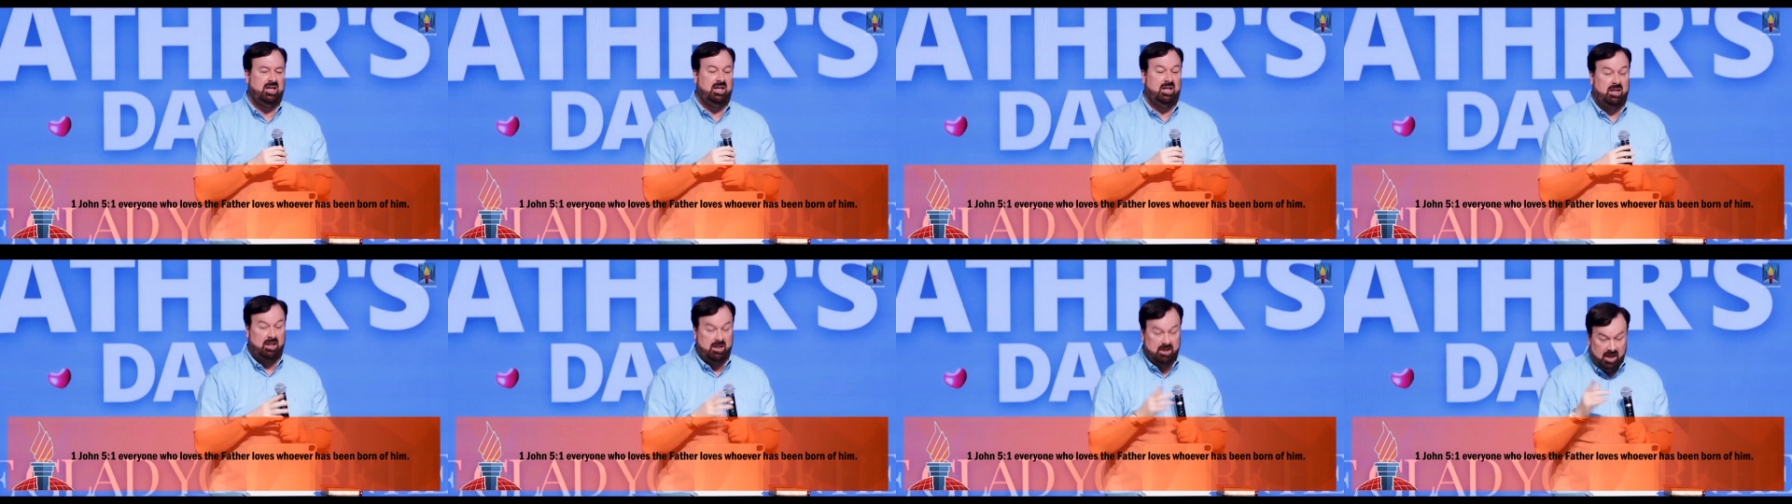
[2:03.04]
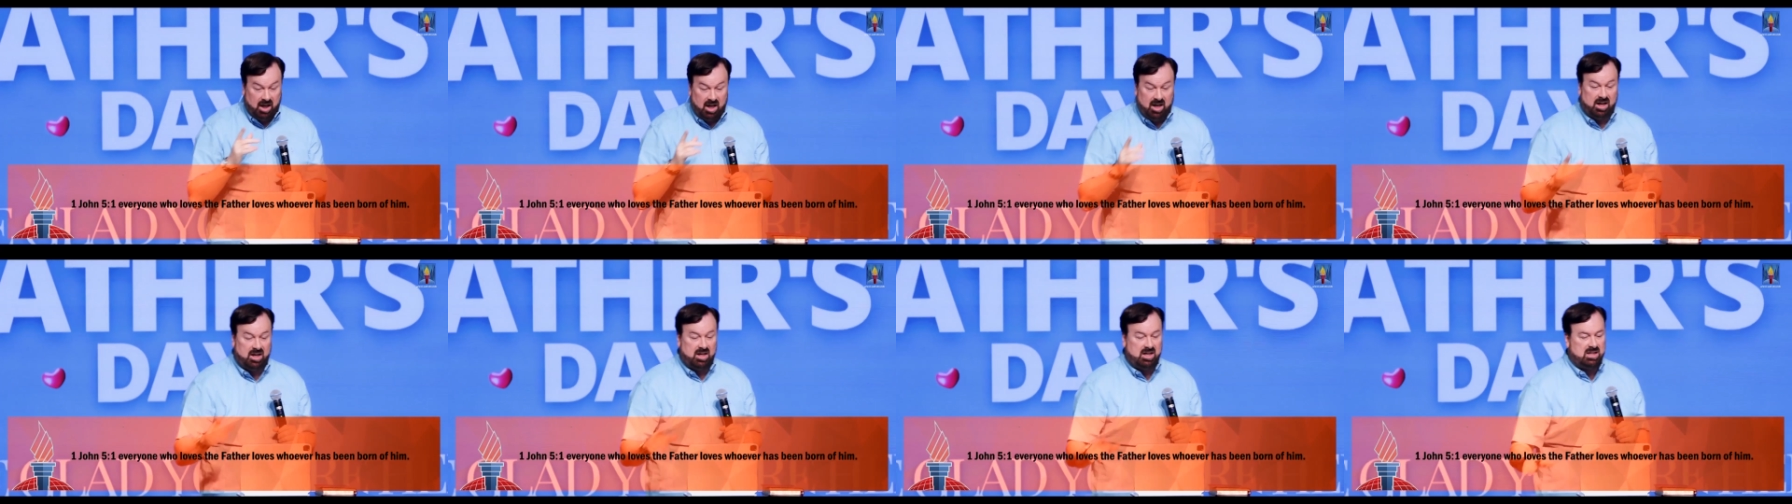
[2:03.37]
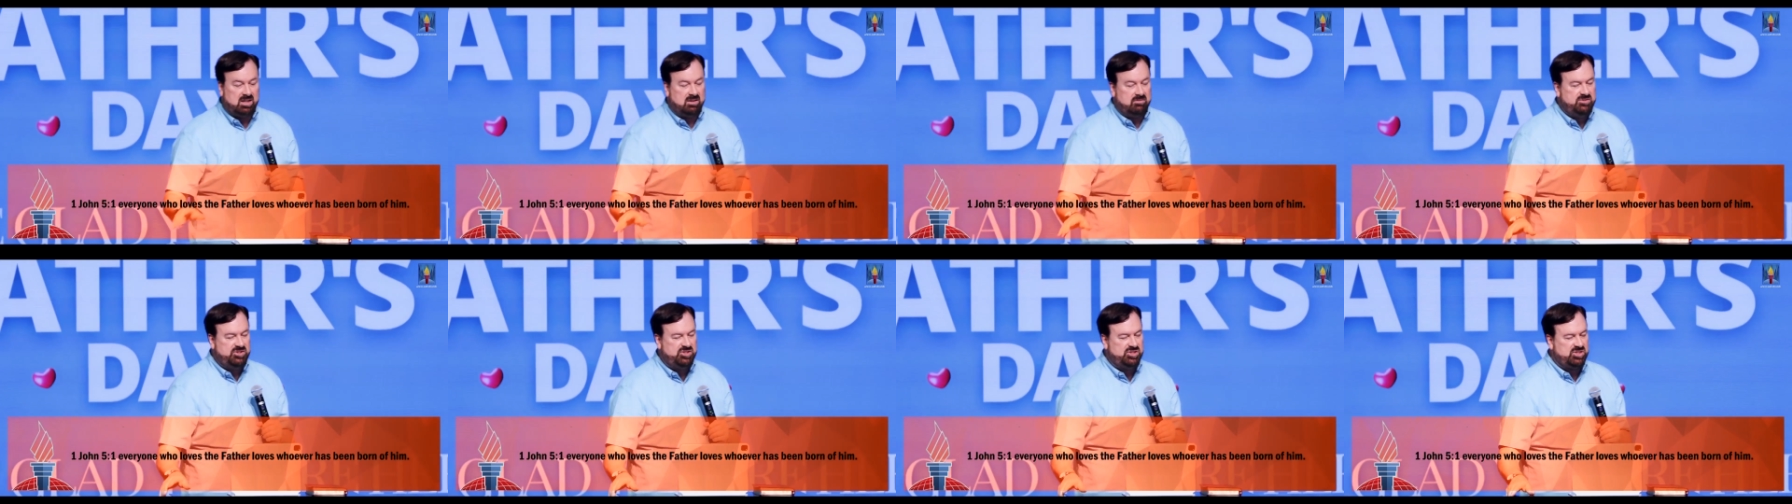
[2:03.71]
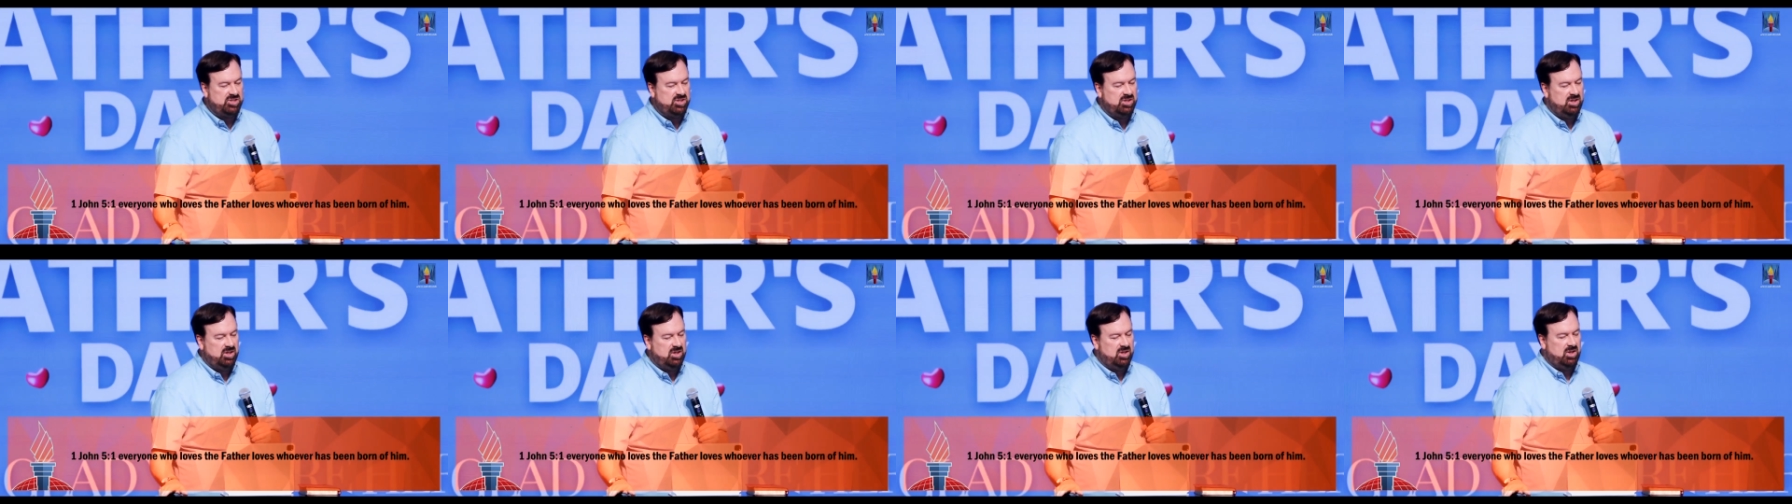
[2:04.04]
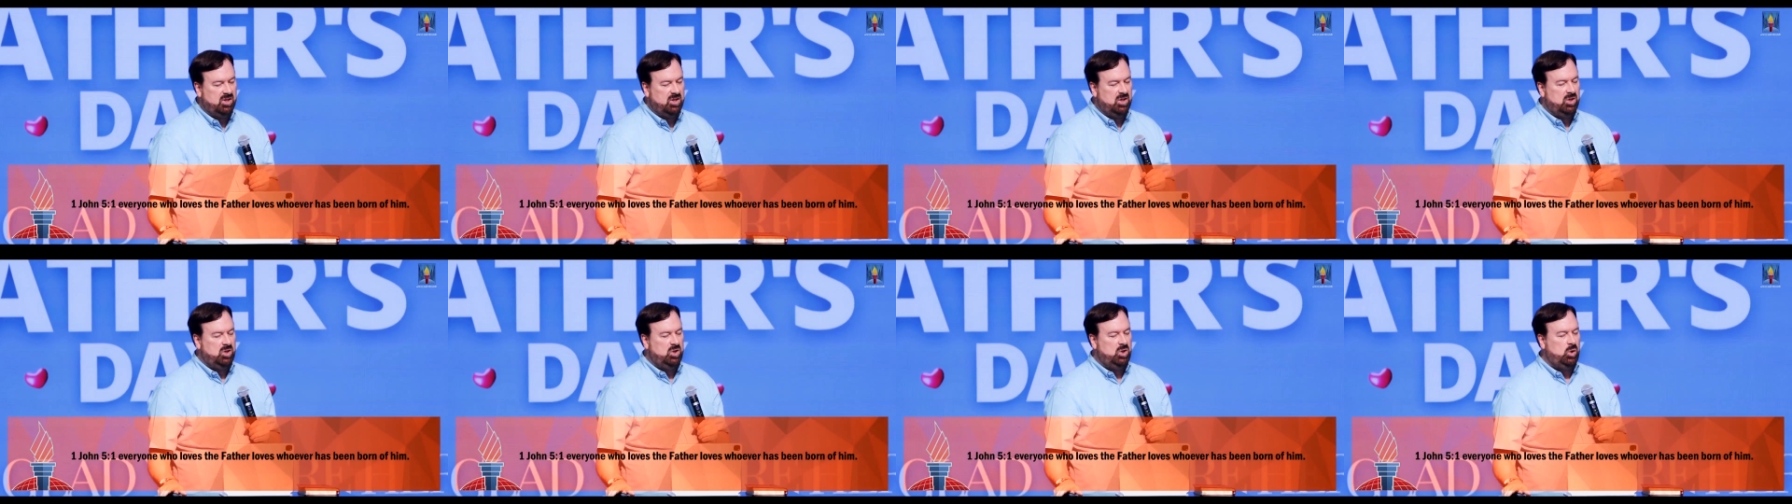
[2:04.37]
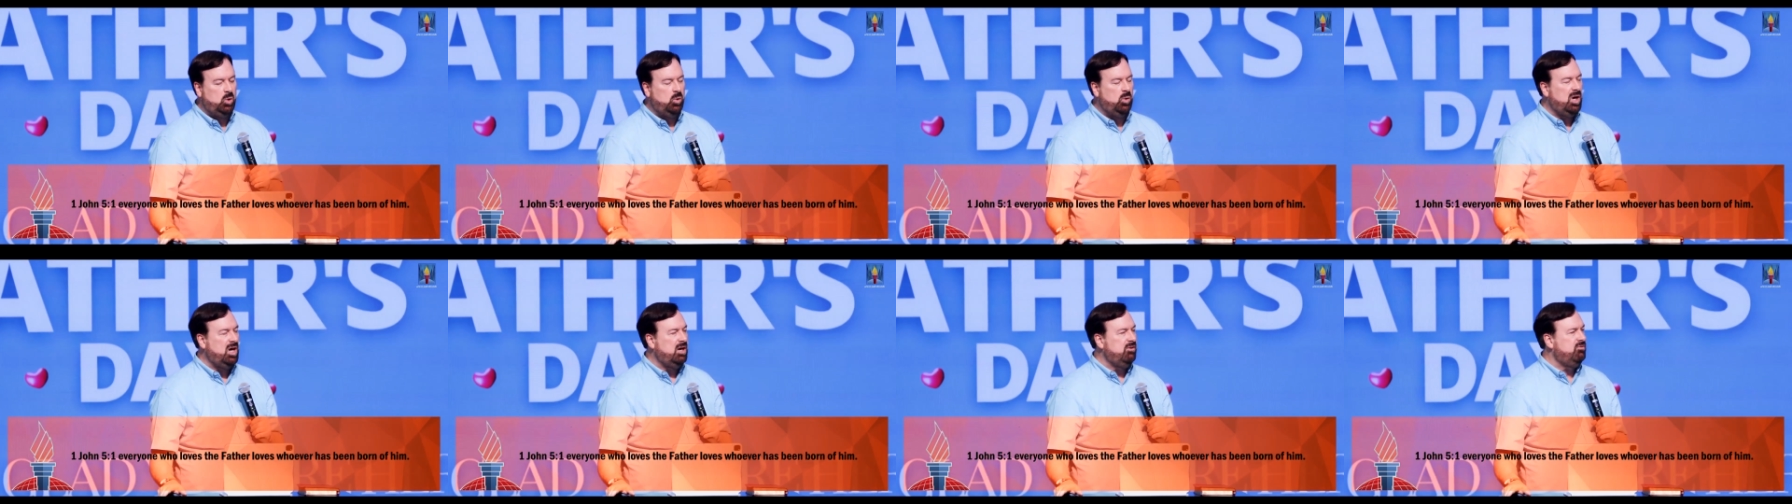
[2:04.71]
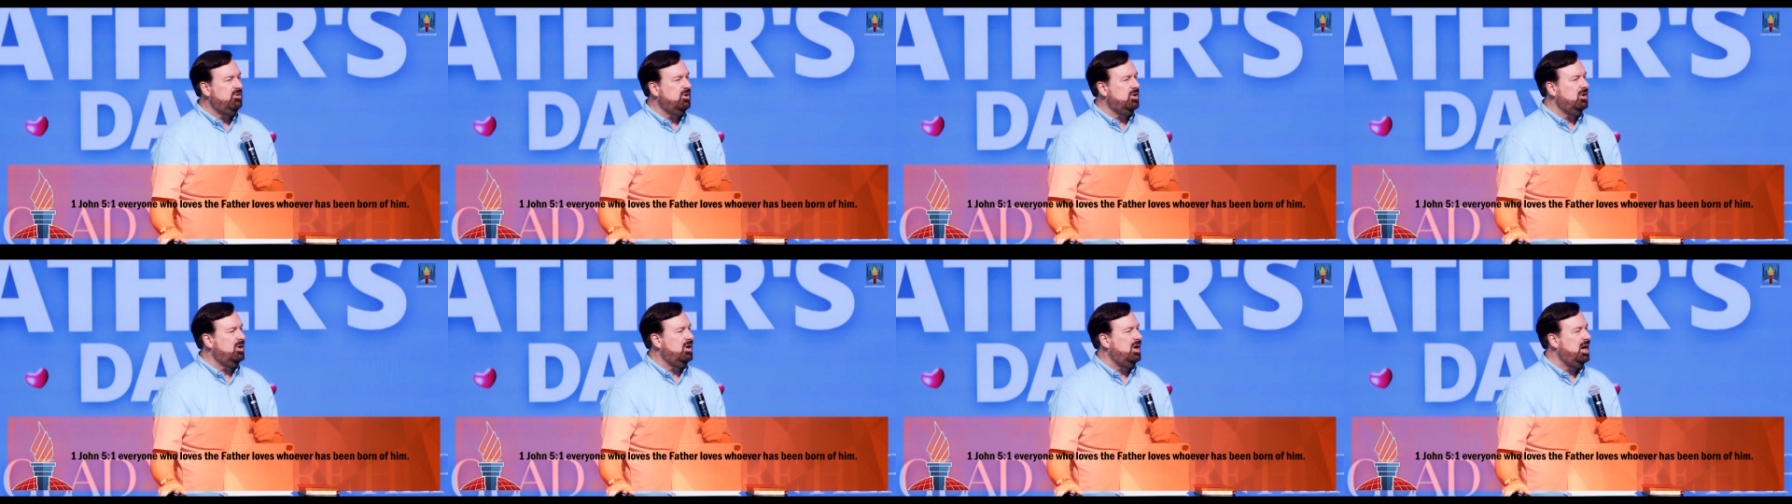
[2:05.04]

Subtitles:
loves whoever